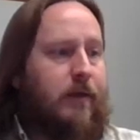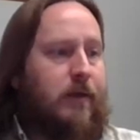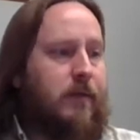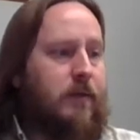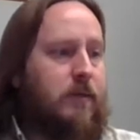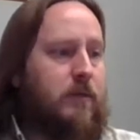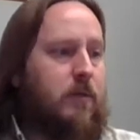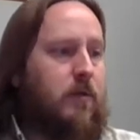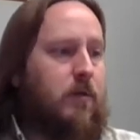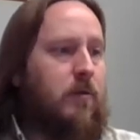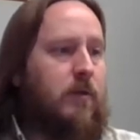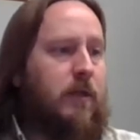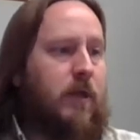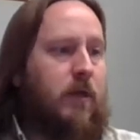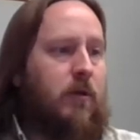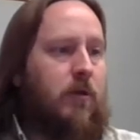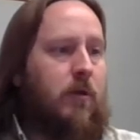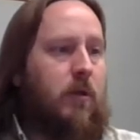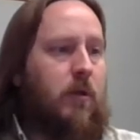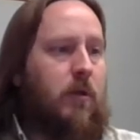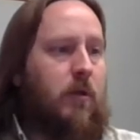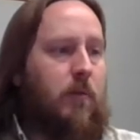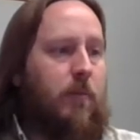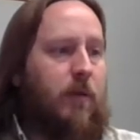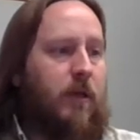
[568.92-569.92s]
Scroll down a
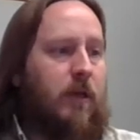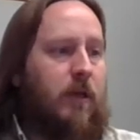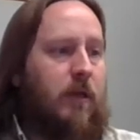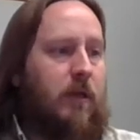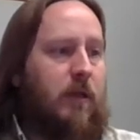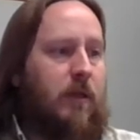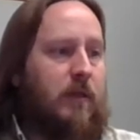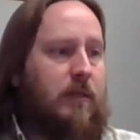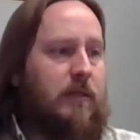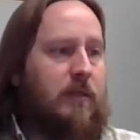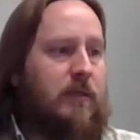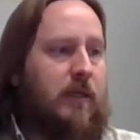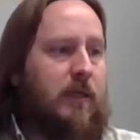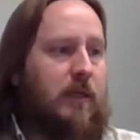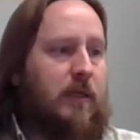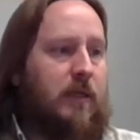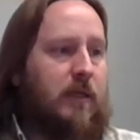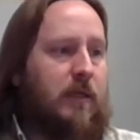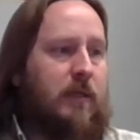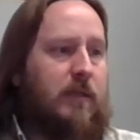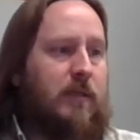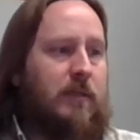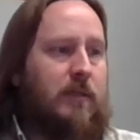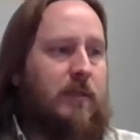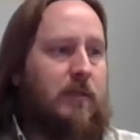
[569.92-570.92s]
little bit. It
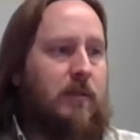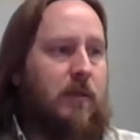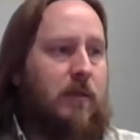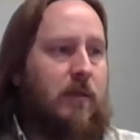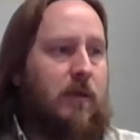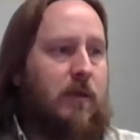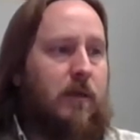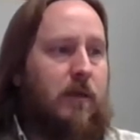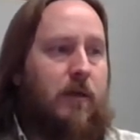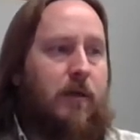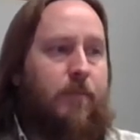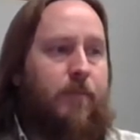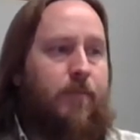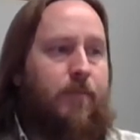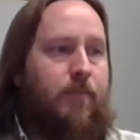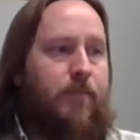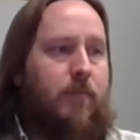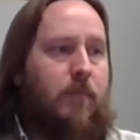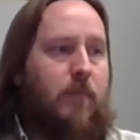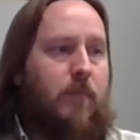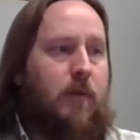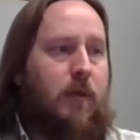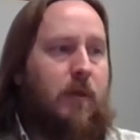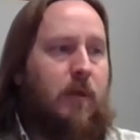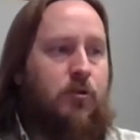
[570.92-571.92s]
says
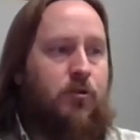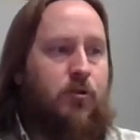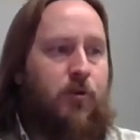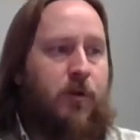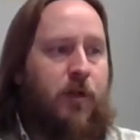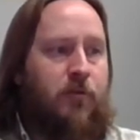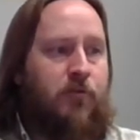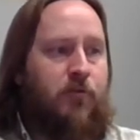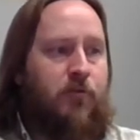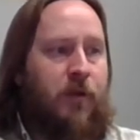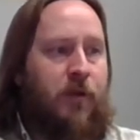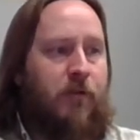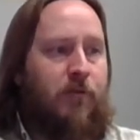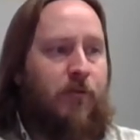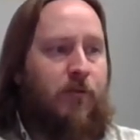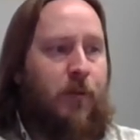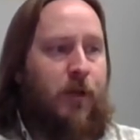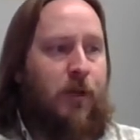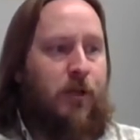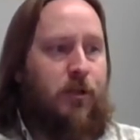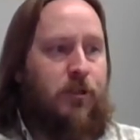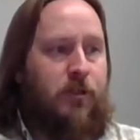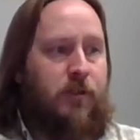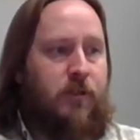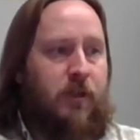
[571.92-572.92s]
introductory
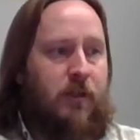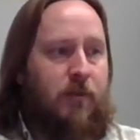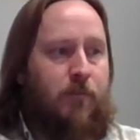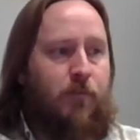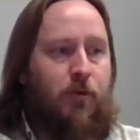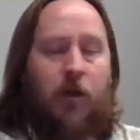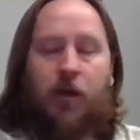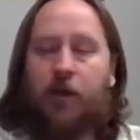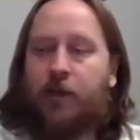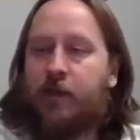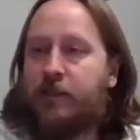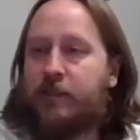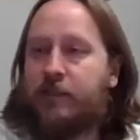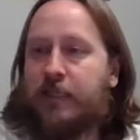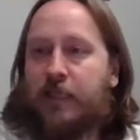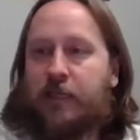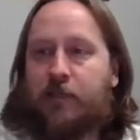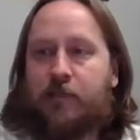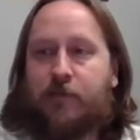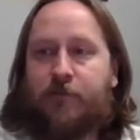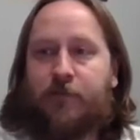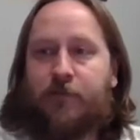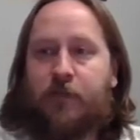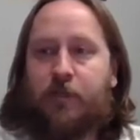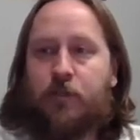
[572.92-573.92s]
information and product
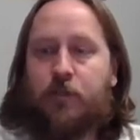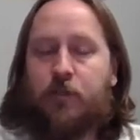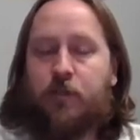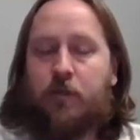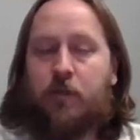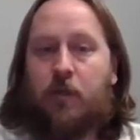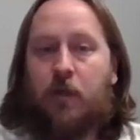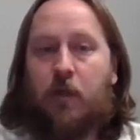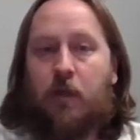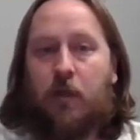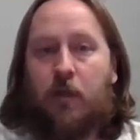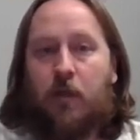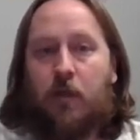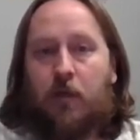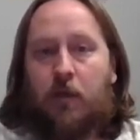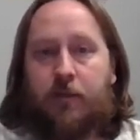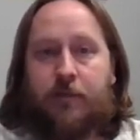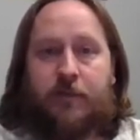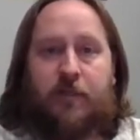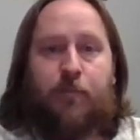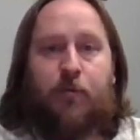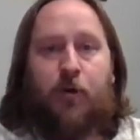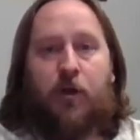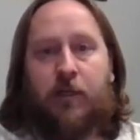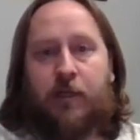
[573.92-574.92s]
activation. It's
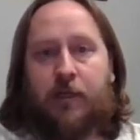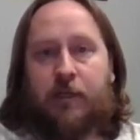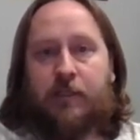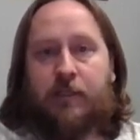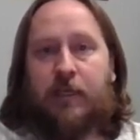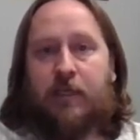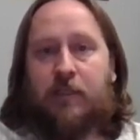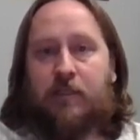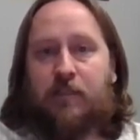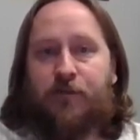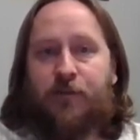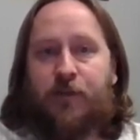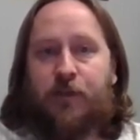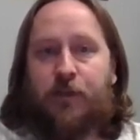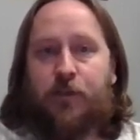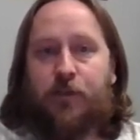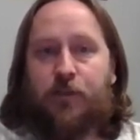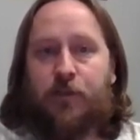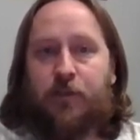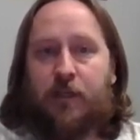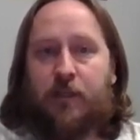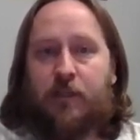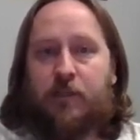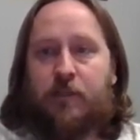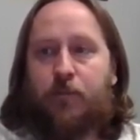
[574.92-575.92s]
the product activation.
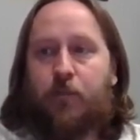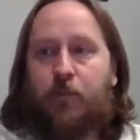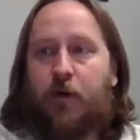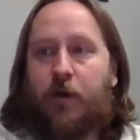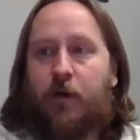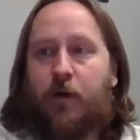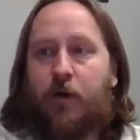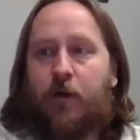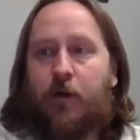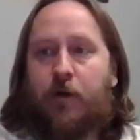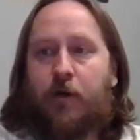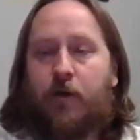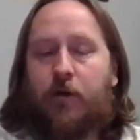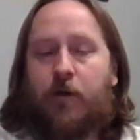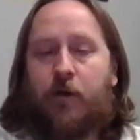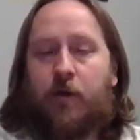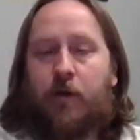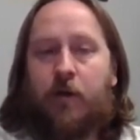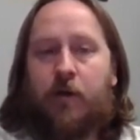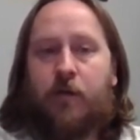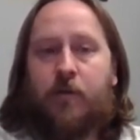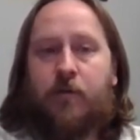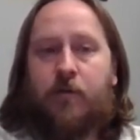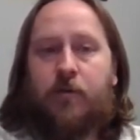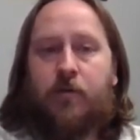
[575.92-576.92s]
That's where
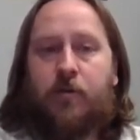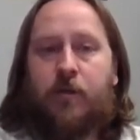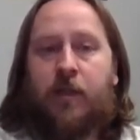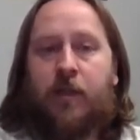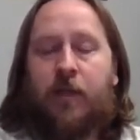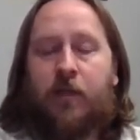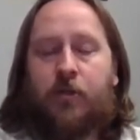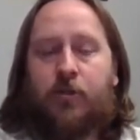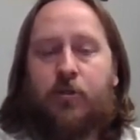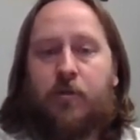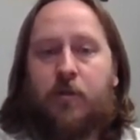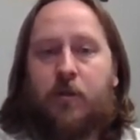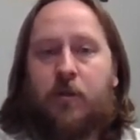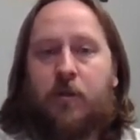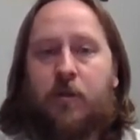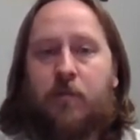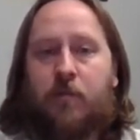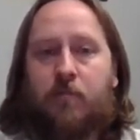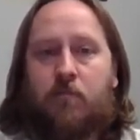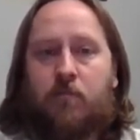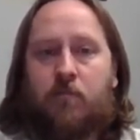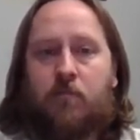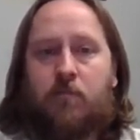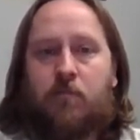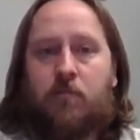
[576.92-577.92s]
you can actually
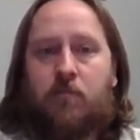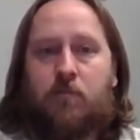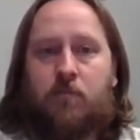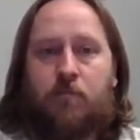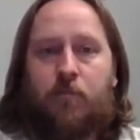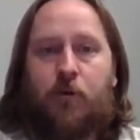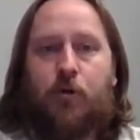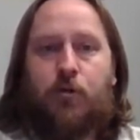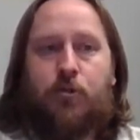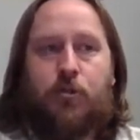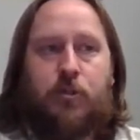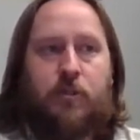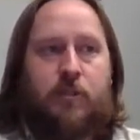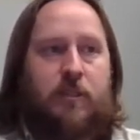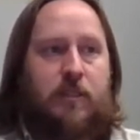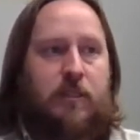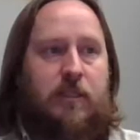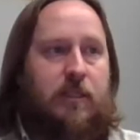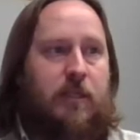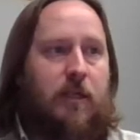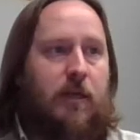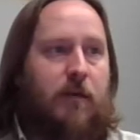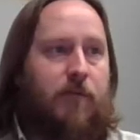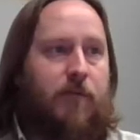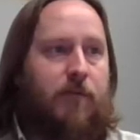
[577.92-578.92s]
purchase the
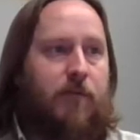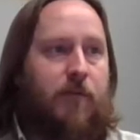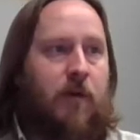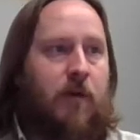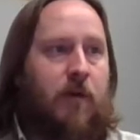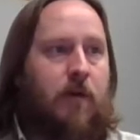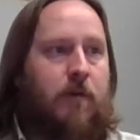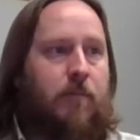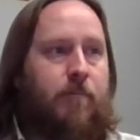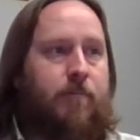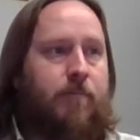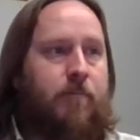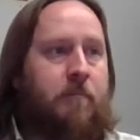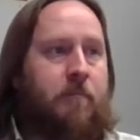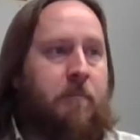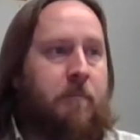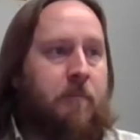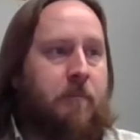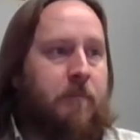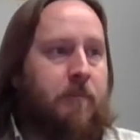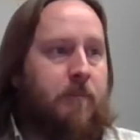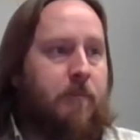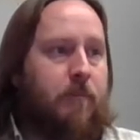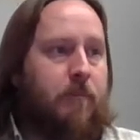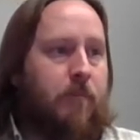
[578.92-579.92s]
stuff.
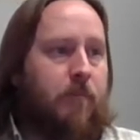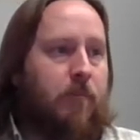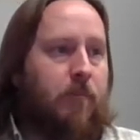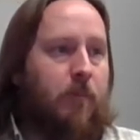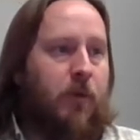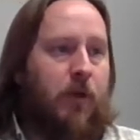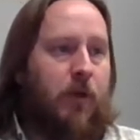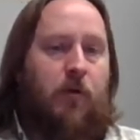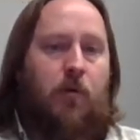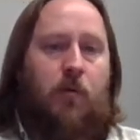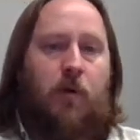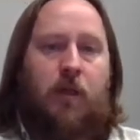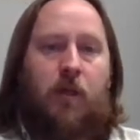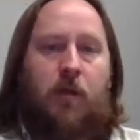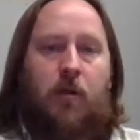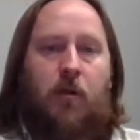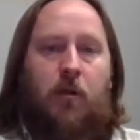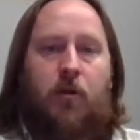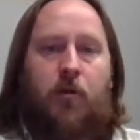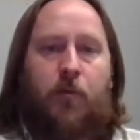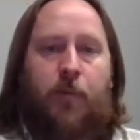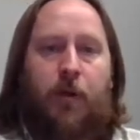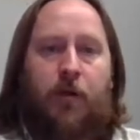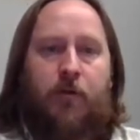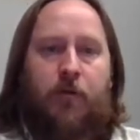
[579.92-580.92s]
But you'll want to
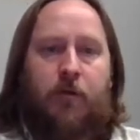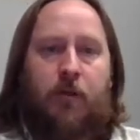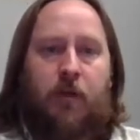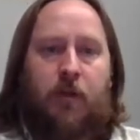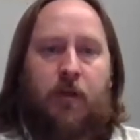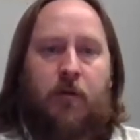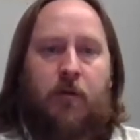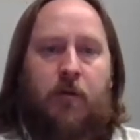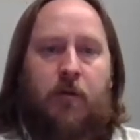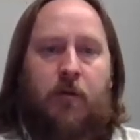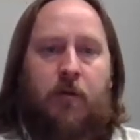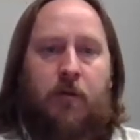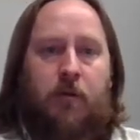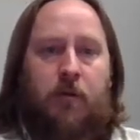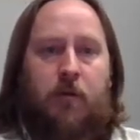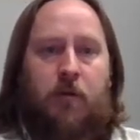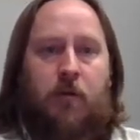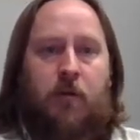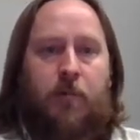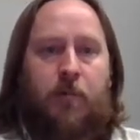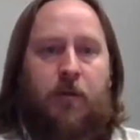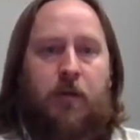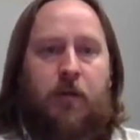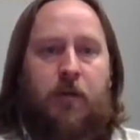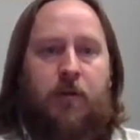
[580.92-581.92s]
look around at that a
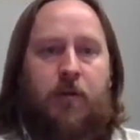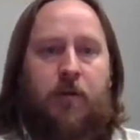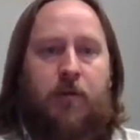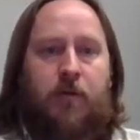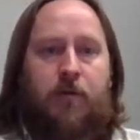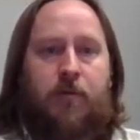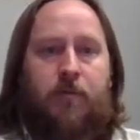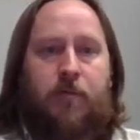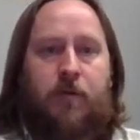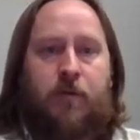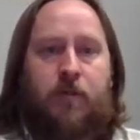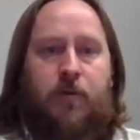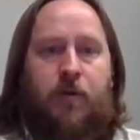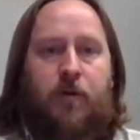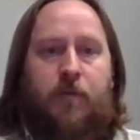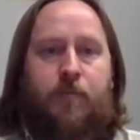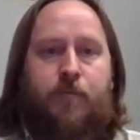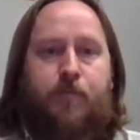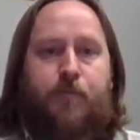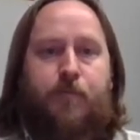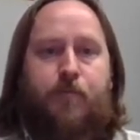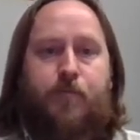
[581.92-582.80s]
little bit on there as well.